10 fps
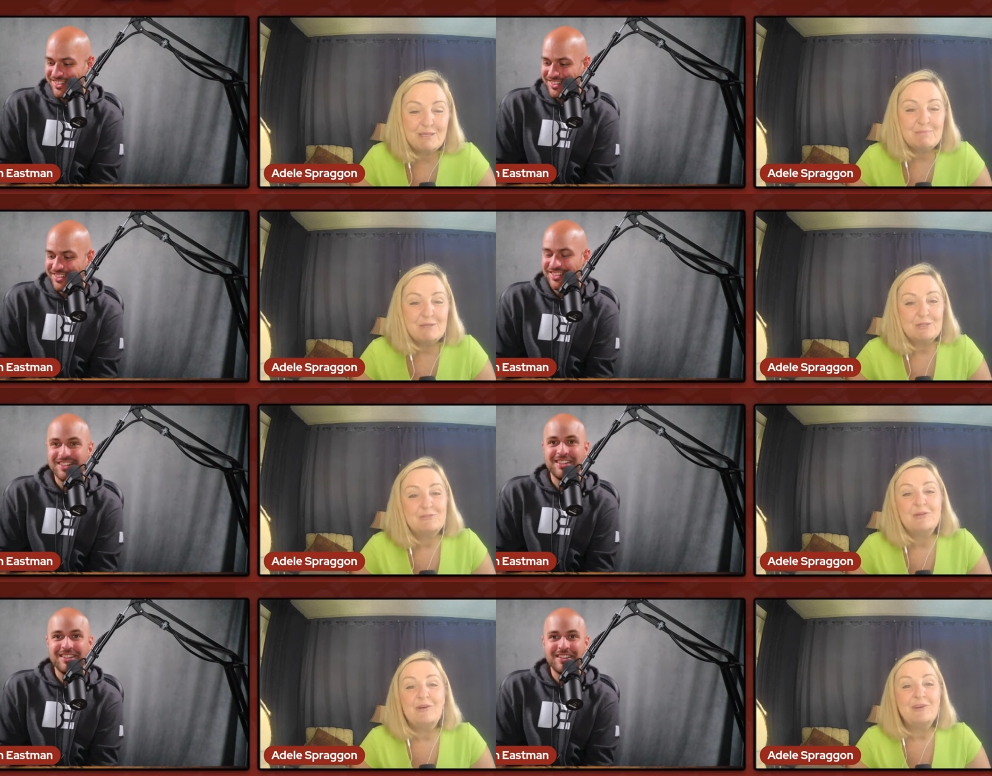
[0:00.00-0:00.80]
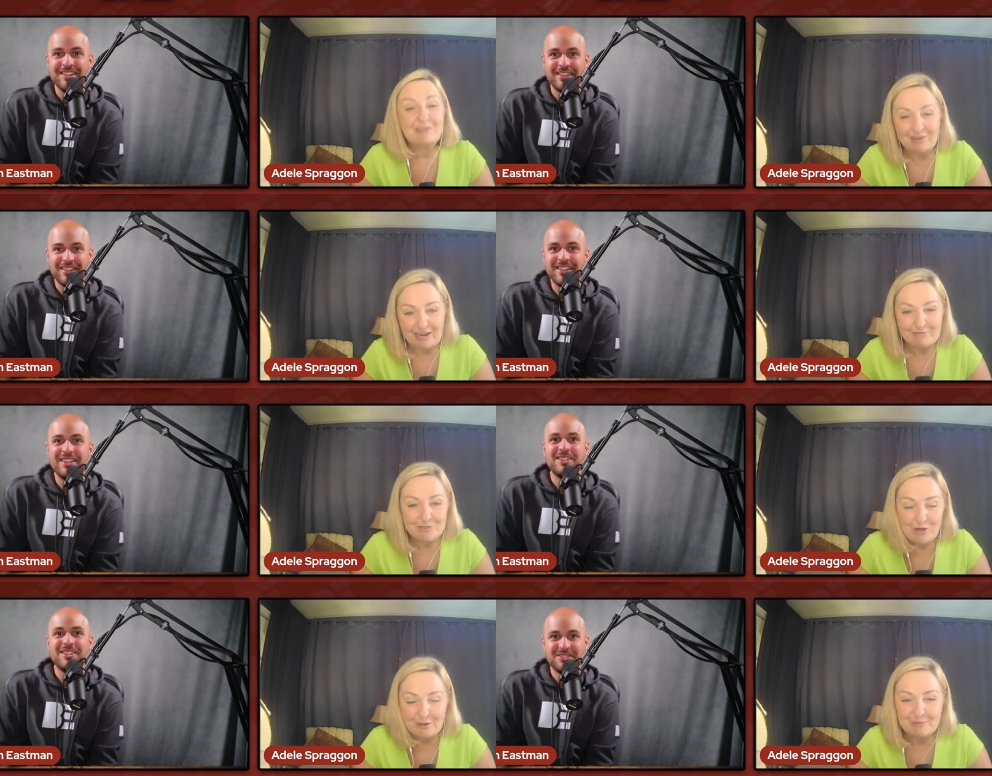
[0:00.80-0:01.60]
Speaker 1: them an
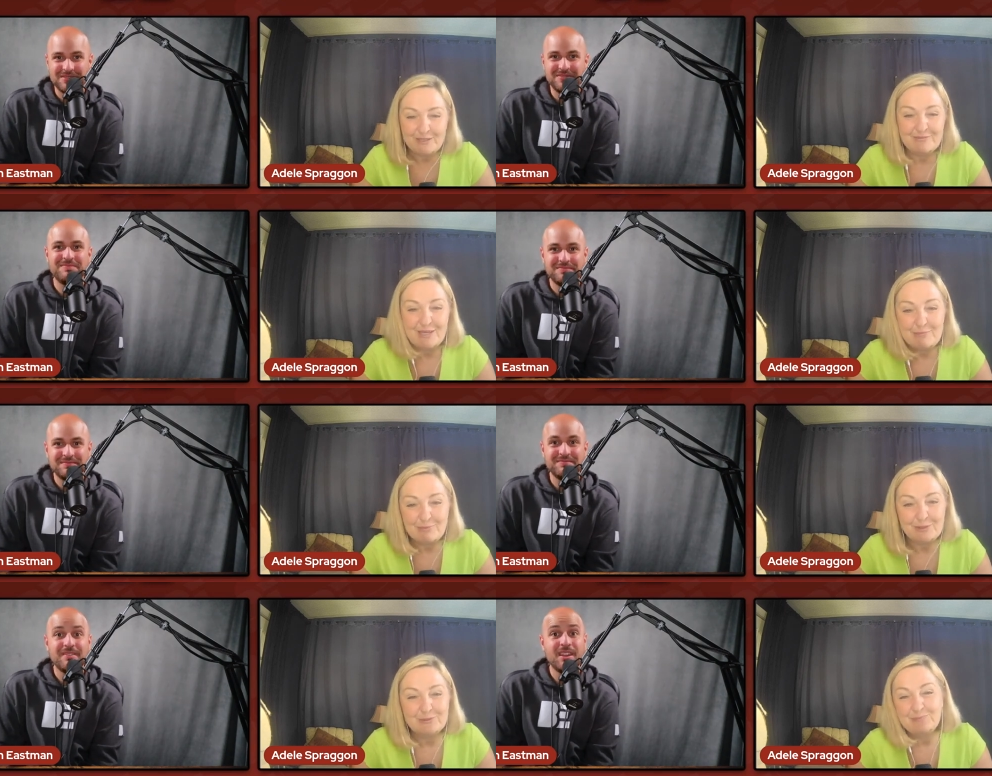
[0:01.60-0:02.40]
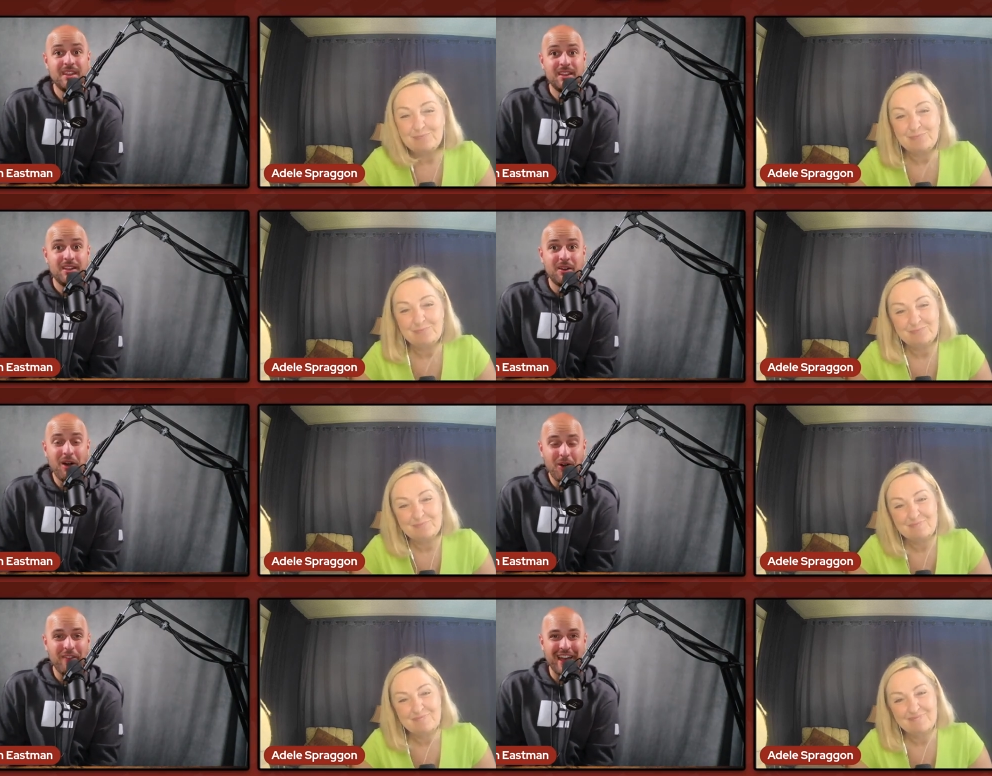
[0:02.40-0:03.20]
autographed copy of that book.
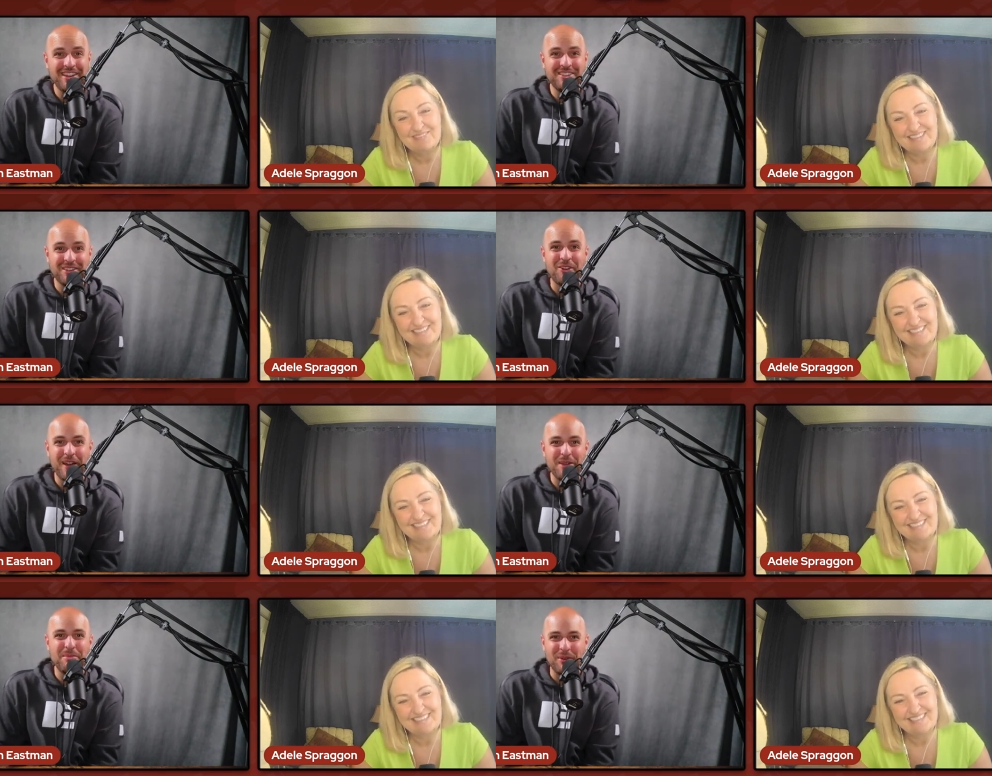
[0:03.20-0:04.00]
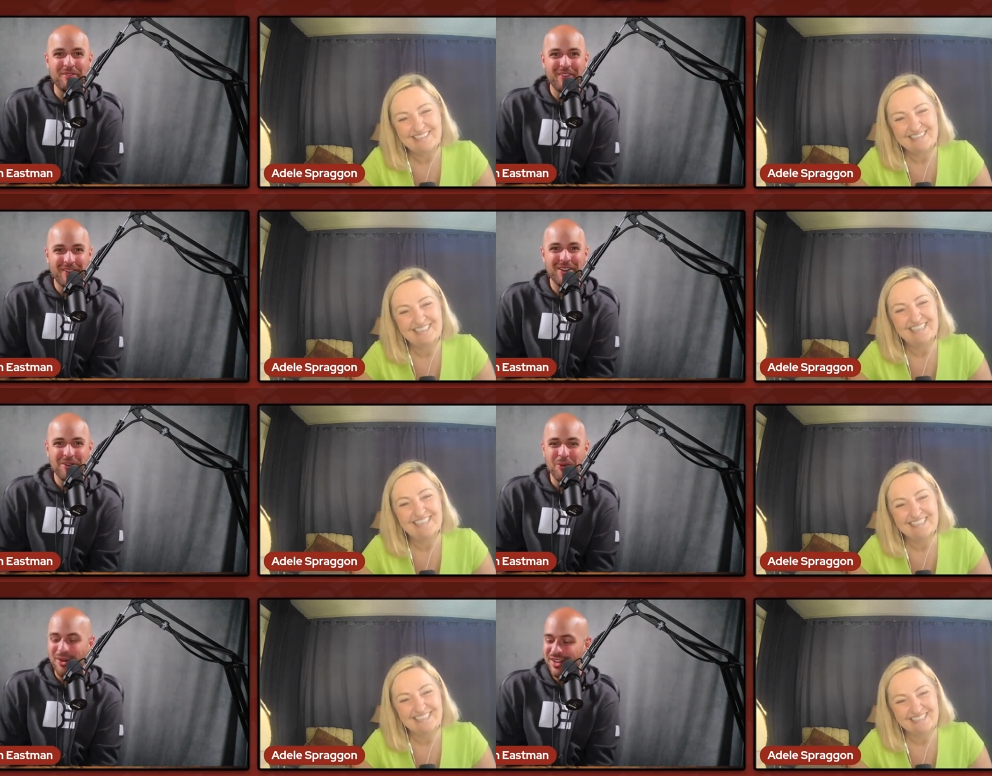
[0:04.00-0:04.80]
Speaker 2: Oh, that is incredible. Very
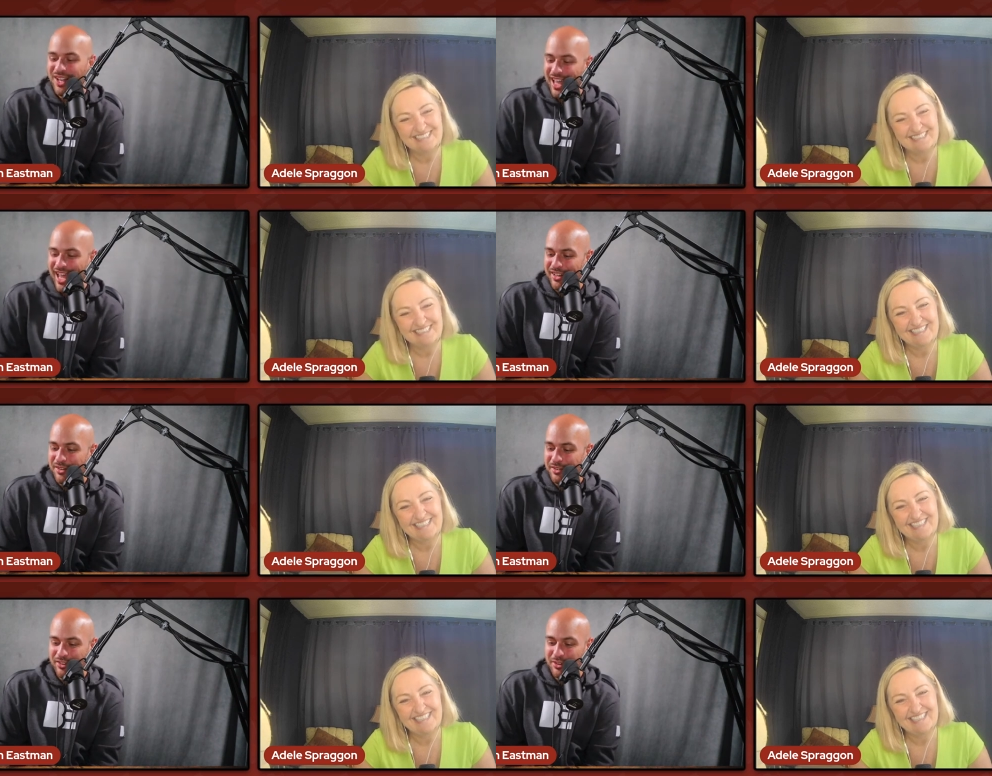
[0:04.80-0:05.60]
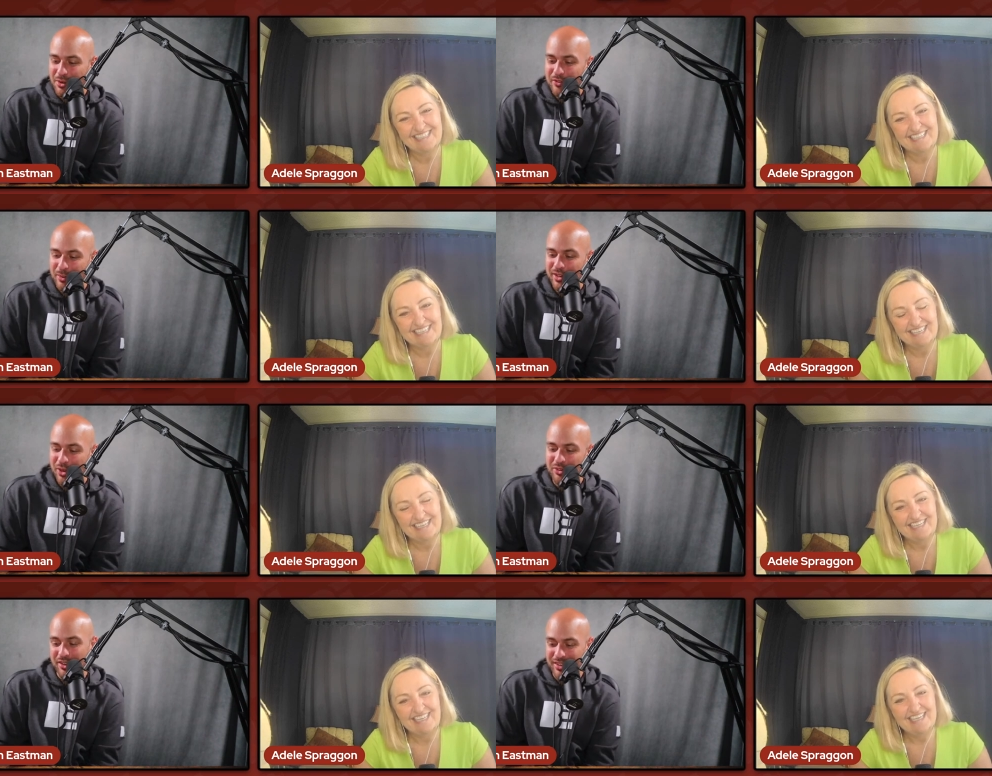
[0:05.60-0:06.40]
cool. And just so everyone knows,
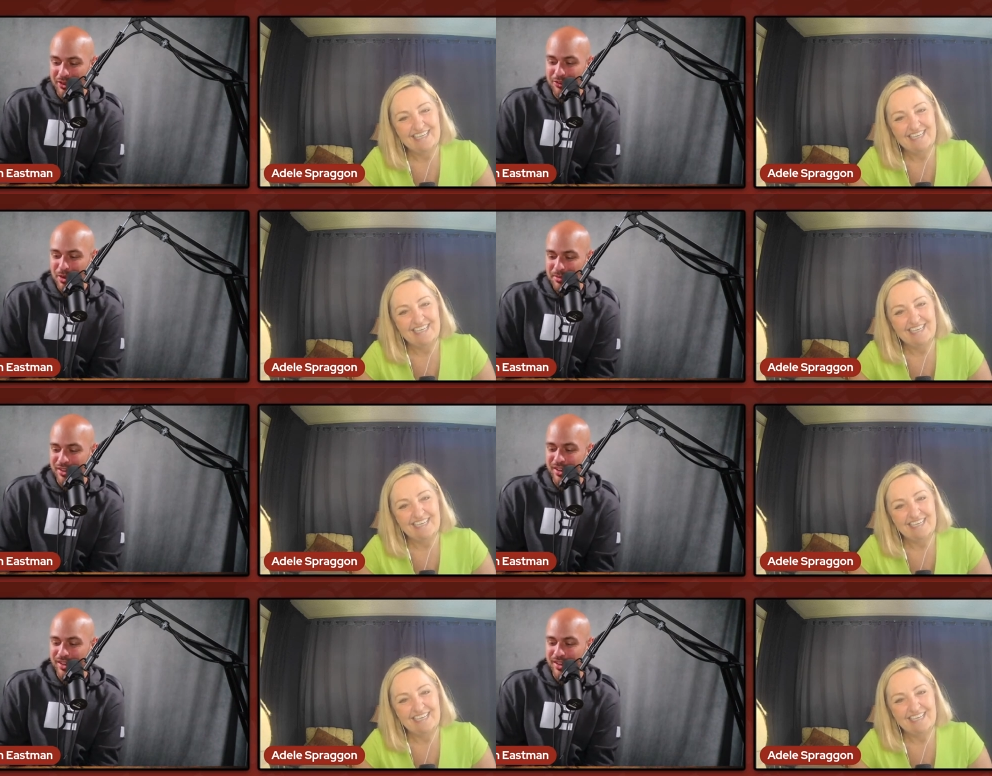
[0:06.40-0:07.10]
Adele's website is